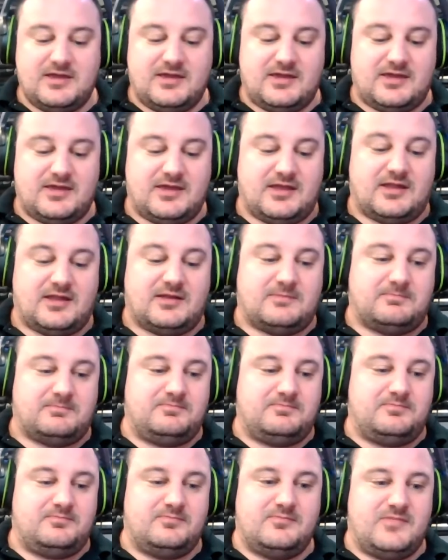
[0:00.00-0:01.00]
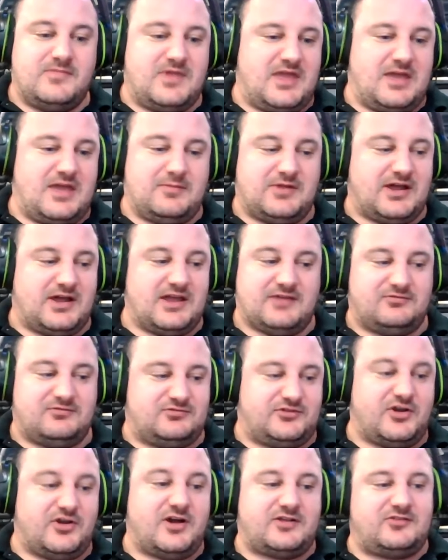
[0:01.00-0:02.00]
And him and I have
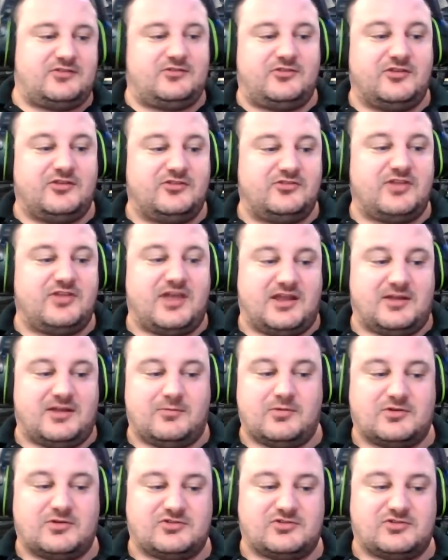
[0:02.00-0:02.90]
talked since then, and we're